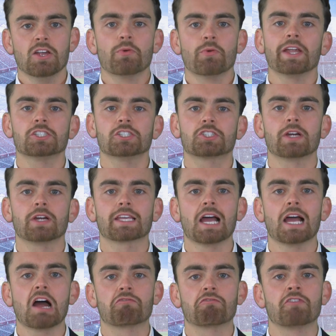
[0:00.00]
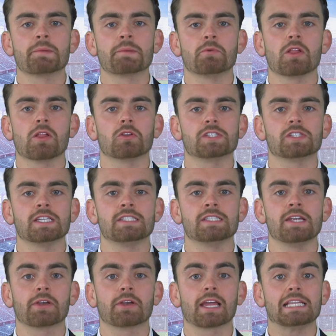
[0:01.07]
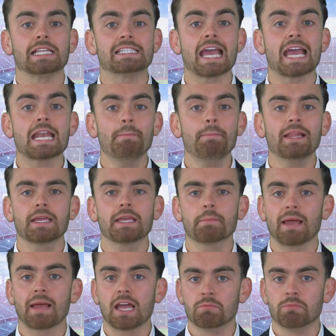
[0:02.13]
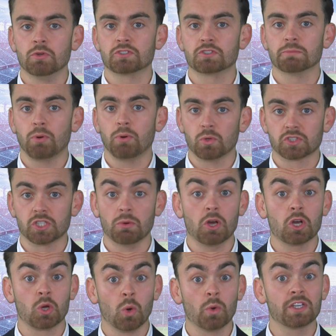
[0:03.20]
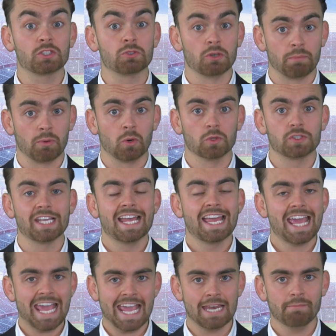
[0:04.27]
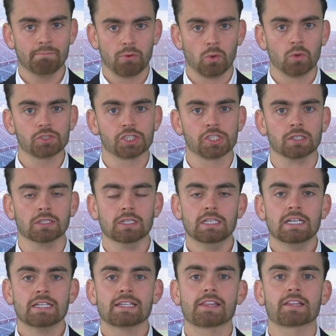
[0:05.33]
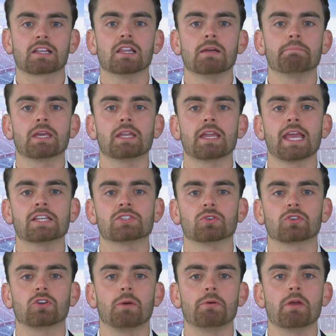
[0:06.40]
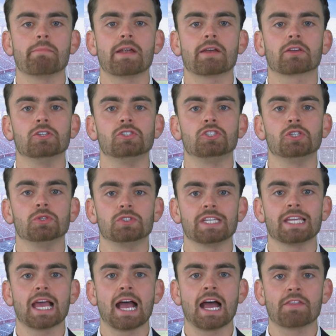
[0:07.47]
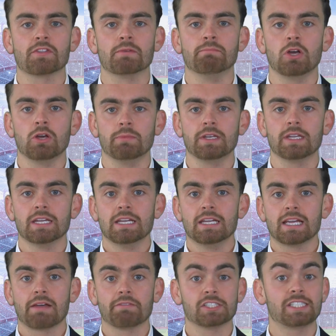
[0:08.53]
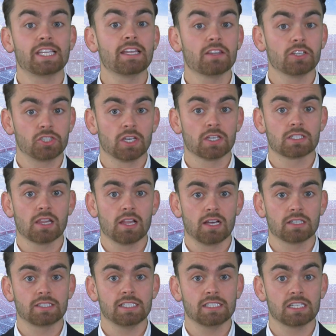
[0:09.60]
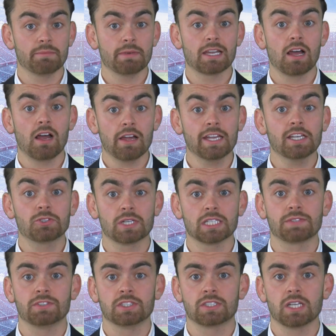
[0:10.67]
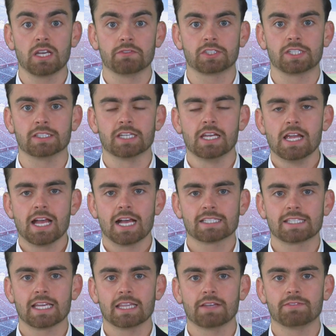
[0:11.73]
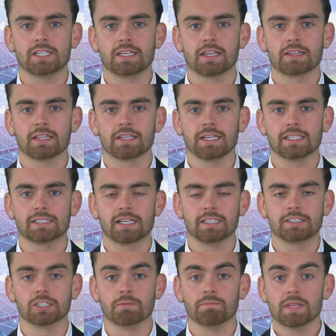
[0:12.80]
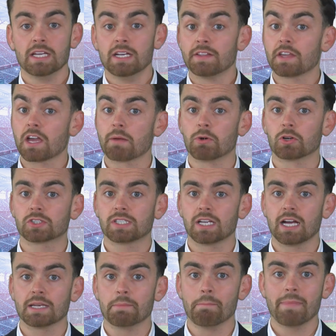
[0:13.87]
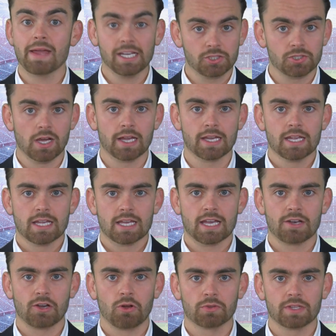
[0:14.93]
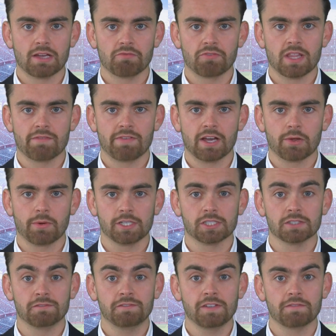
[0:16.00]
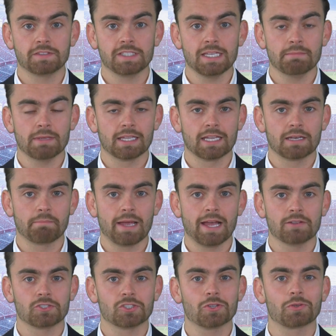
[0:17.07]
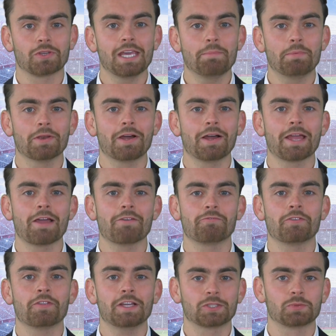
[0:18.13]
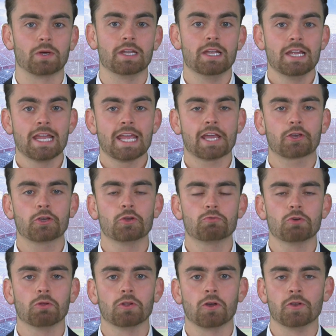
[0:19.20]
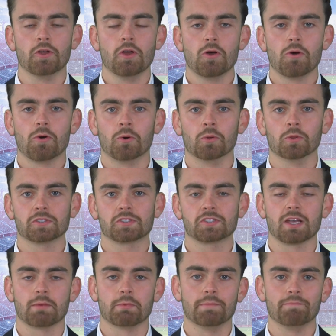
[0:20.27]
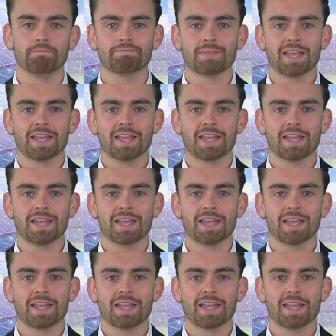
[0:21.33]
Rangers striker Alfredo Morelos is nearing a £10 million move to Porto, according to reports in Portugal. Now, the Colombian is on Copa America duty at the moment, having stayed at the Jers last season amid high interest for his services as they lifted the league title. The Ibrox side may try and hold out for their valuation of £15 million, so keep an eye out for this one. It could roll on all summer.